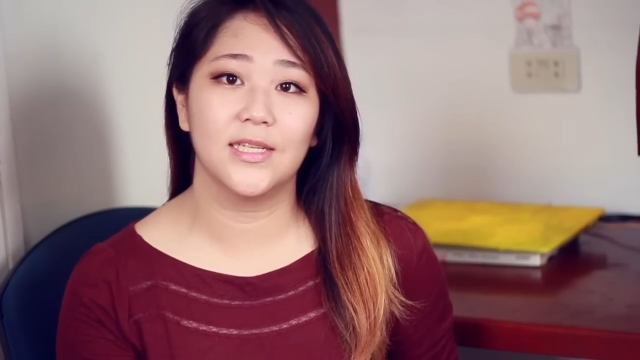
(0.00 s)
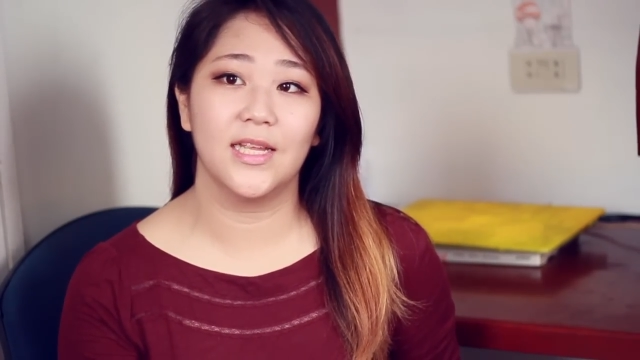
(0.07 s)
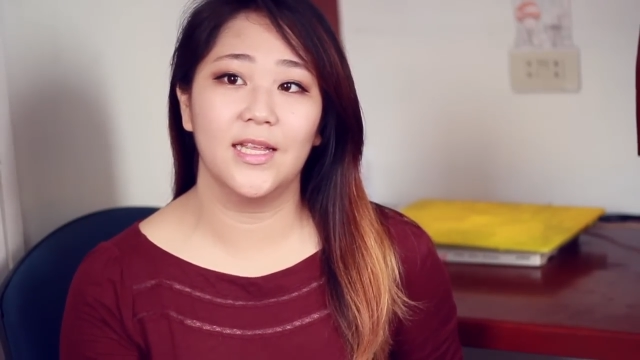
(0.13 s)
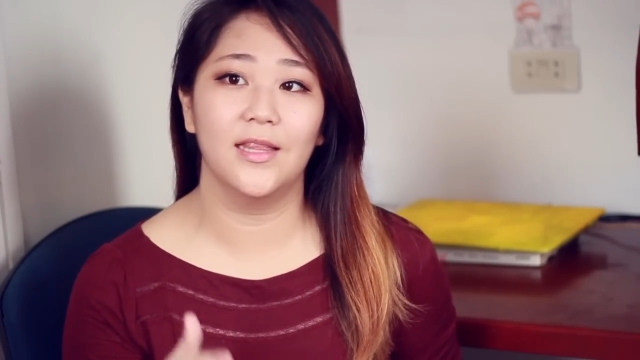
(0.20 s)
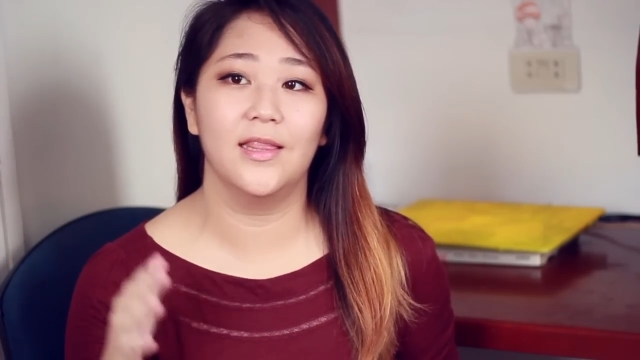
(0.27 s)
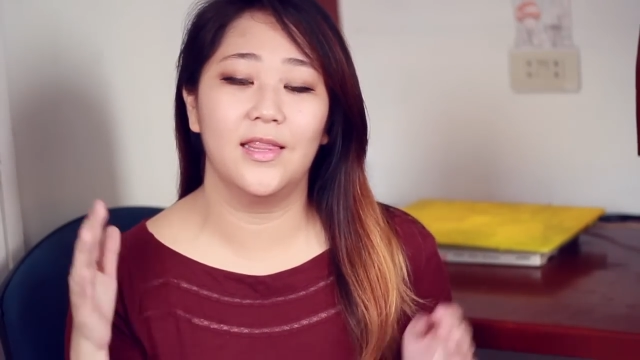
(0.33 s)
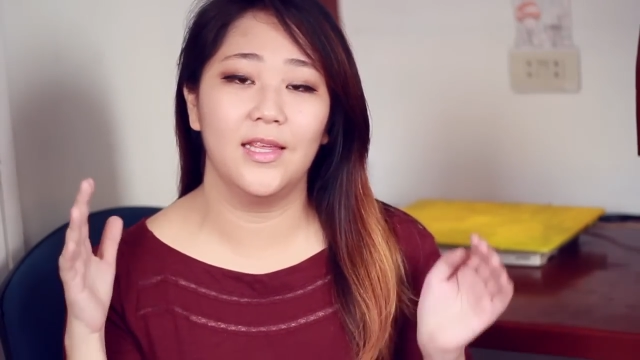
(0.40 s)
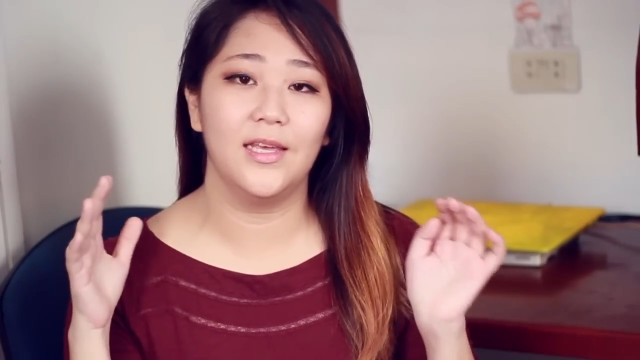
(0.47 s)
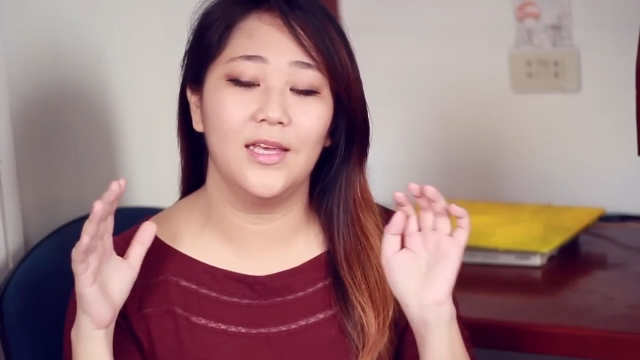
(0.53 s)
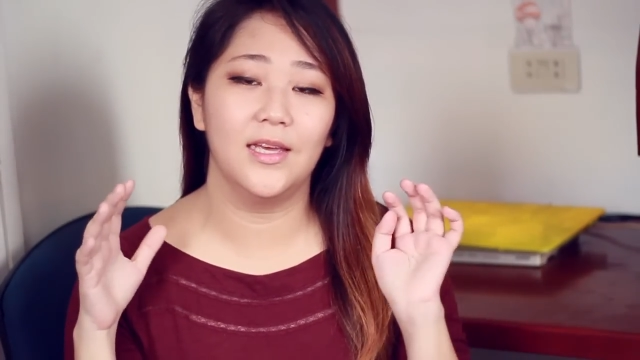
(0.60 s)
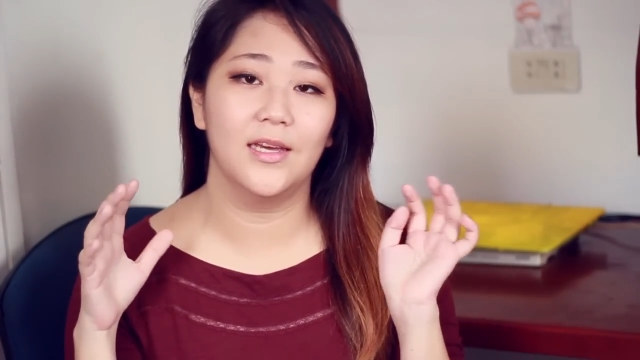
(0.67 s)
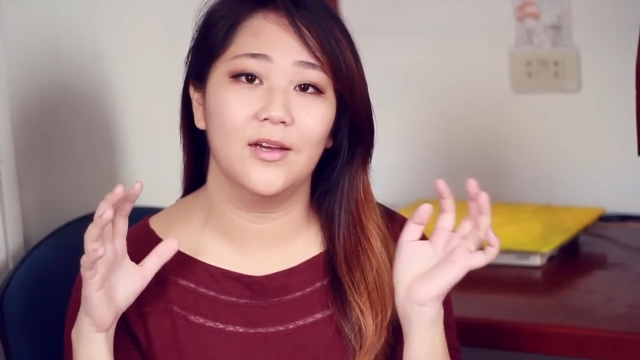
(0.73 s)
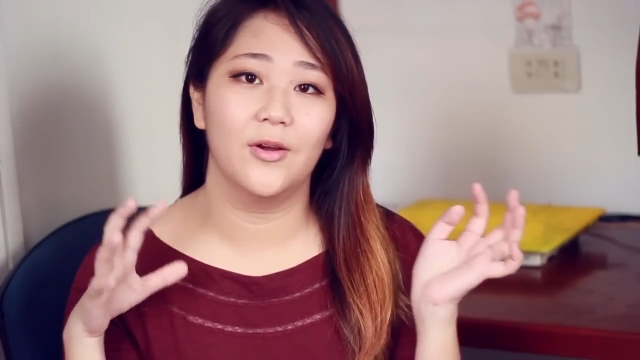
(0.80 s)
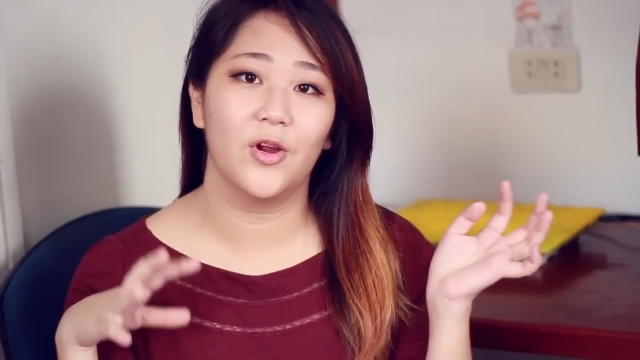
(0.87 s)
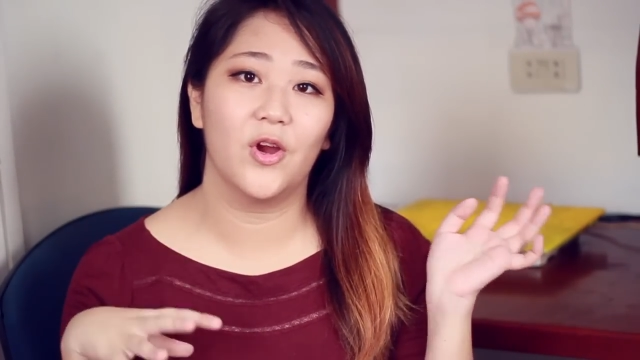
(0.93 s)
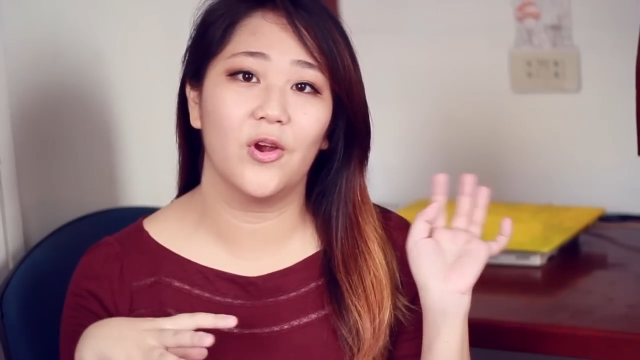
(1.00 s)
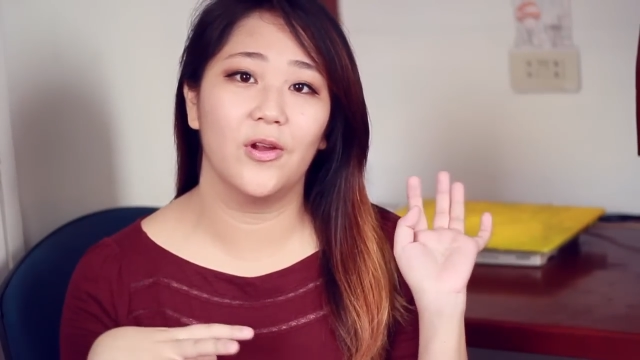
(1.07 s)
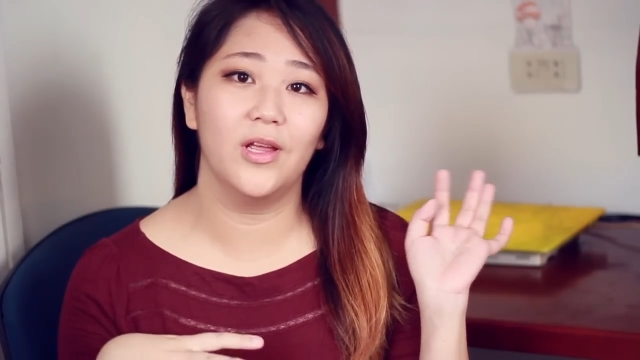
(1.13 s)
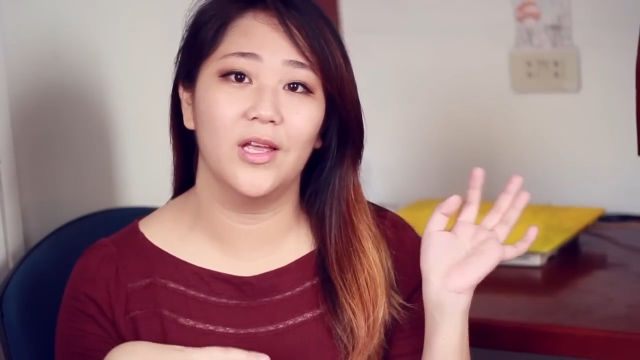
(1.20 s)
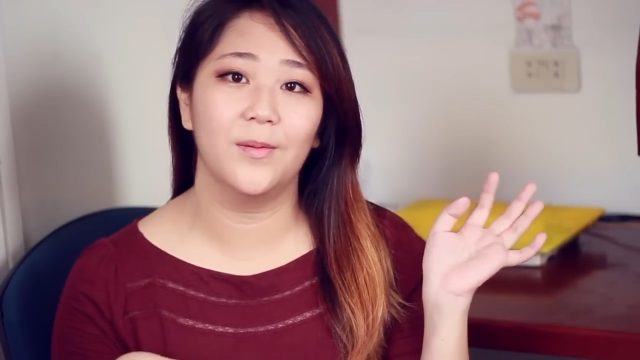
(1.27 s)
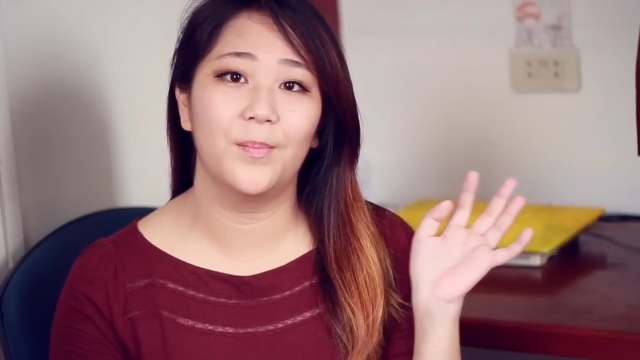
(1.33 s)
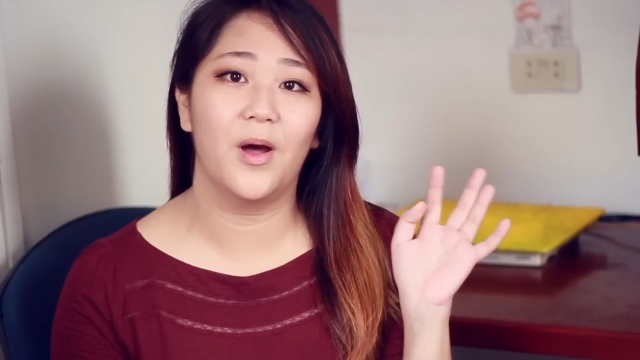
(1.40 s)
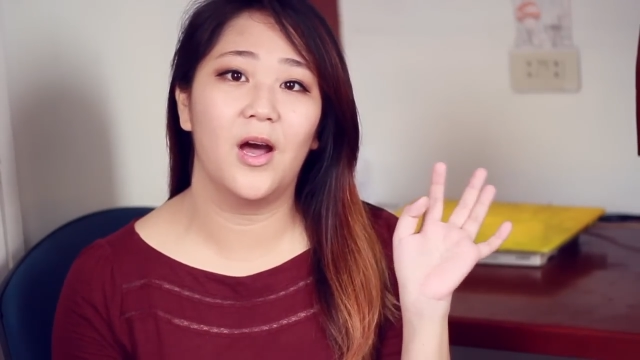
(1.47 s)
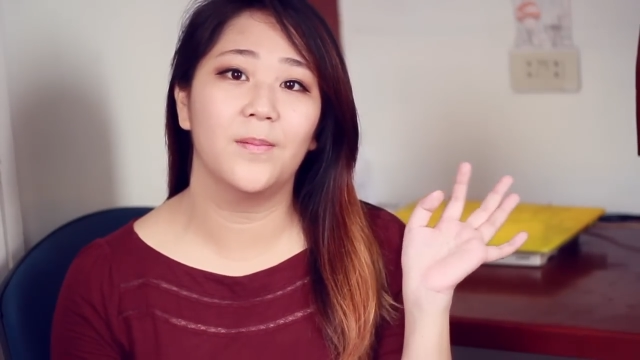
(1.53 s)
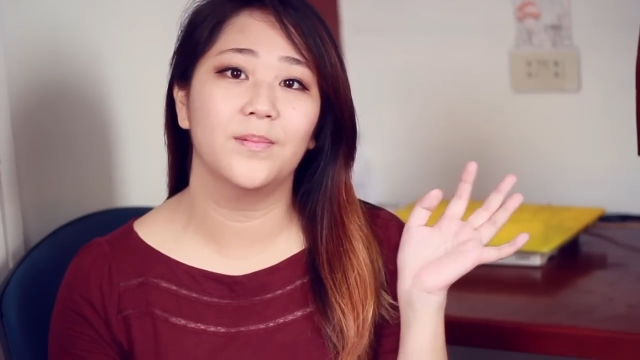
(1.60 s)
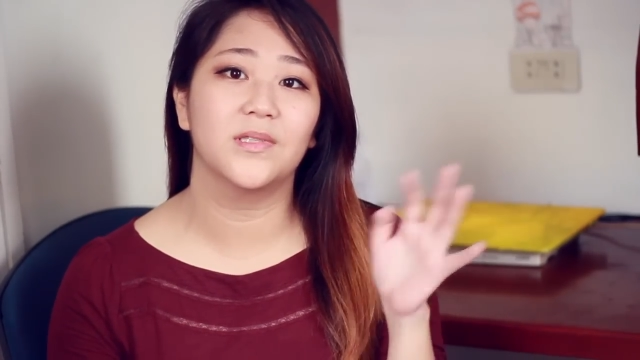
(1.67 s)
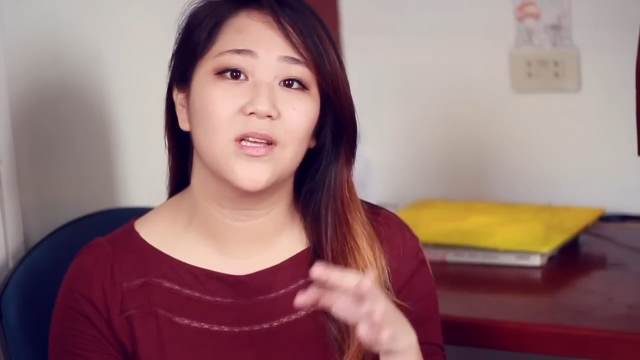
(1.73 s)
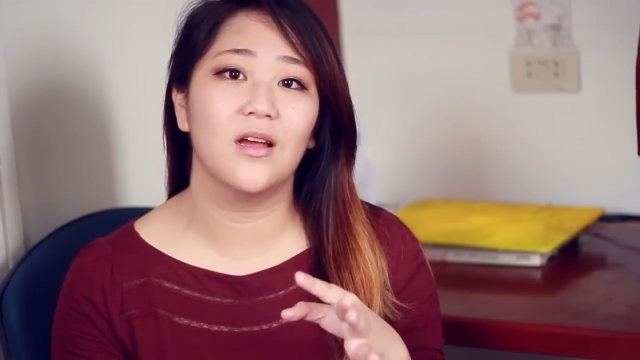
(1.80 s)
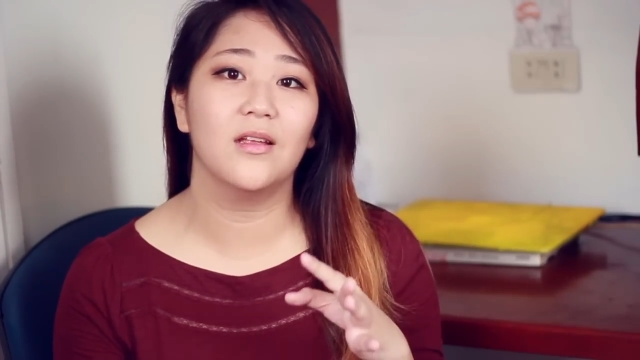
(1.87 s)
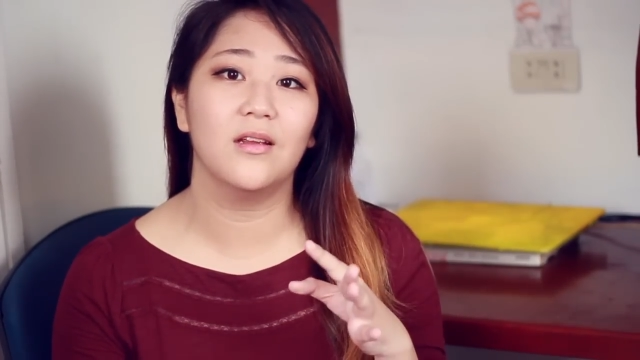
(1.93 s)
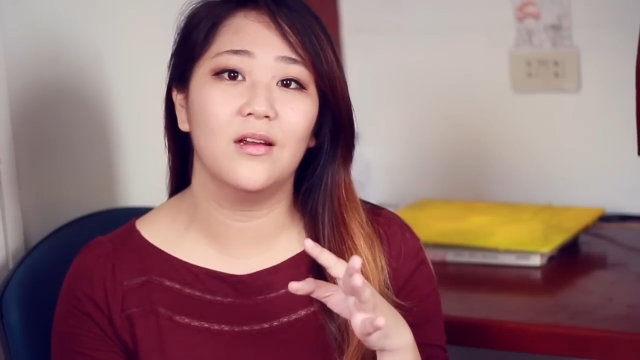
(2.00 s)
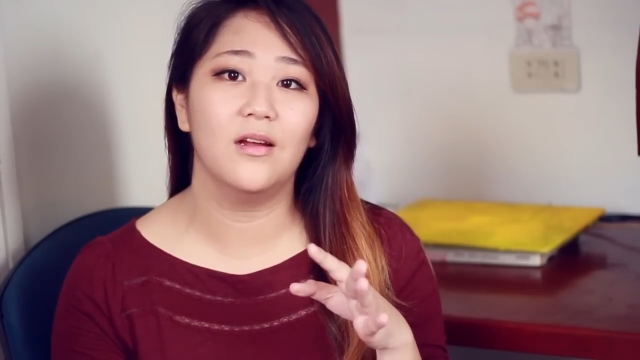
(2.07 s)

in the Korean pop genre.